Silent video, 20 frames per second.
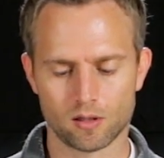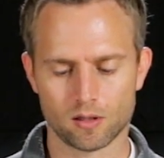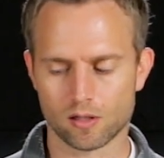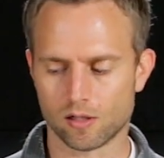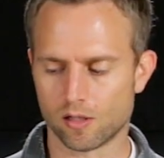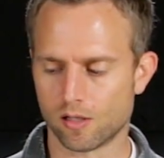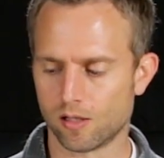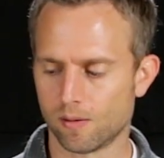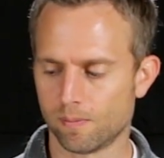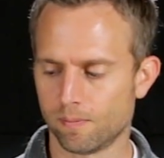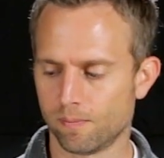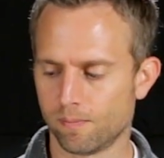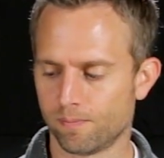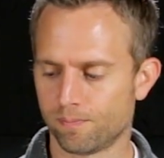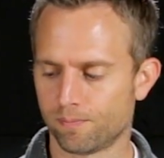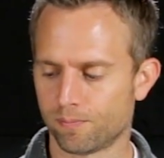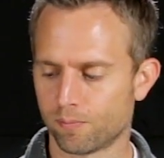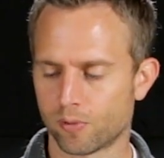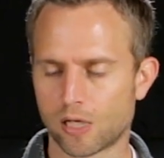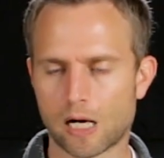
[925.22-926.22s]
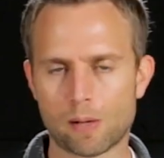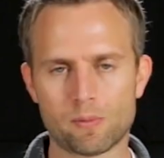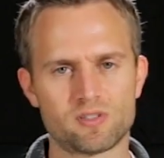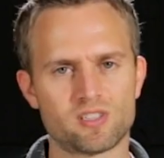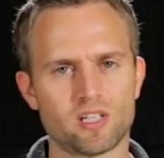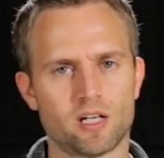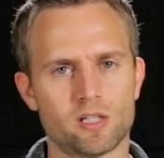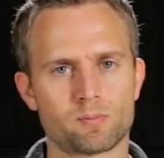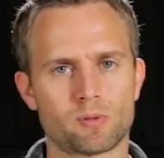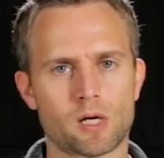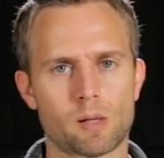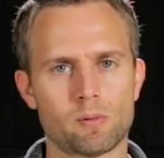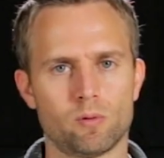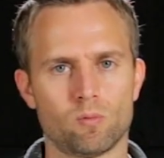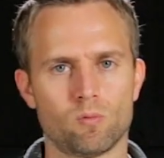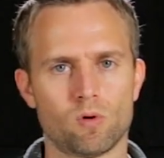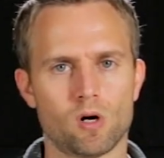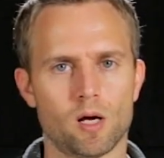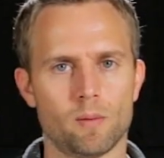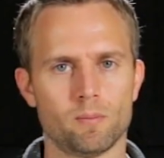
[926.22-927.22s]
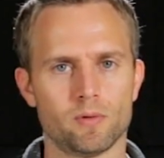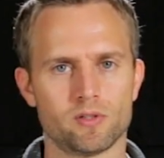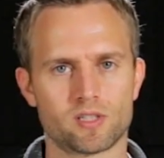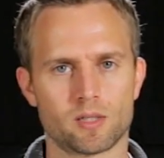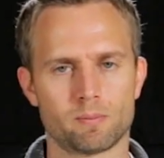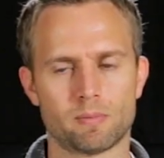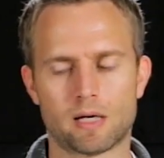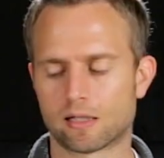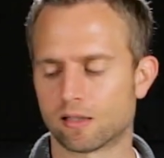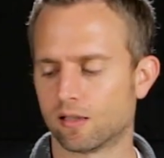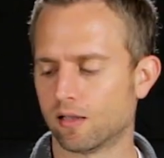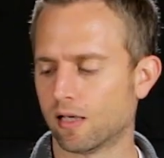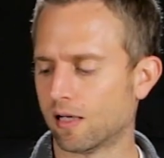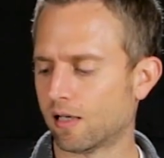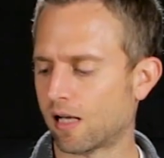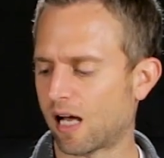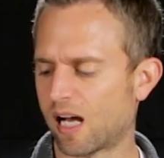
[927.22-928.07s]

But I would say it's probably rum. Let's get back to that.